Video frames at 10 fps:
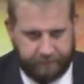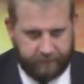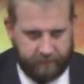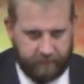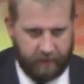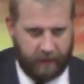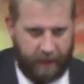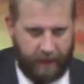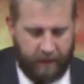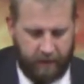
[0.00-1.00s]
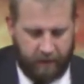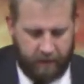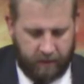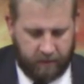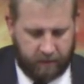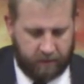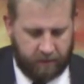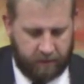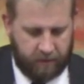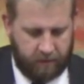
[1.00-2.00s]

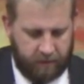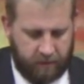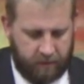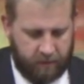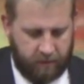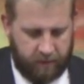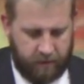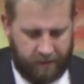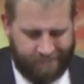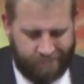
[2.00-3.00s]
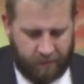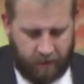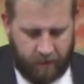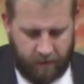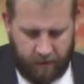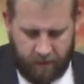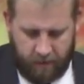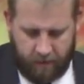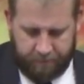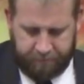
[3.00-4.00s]

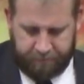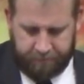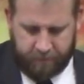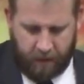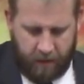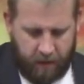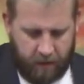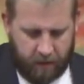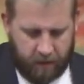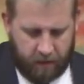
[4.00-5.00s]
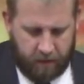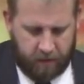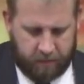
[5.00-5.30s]
No one is speaking in this clip.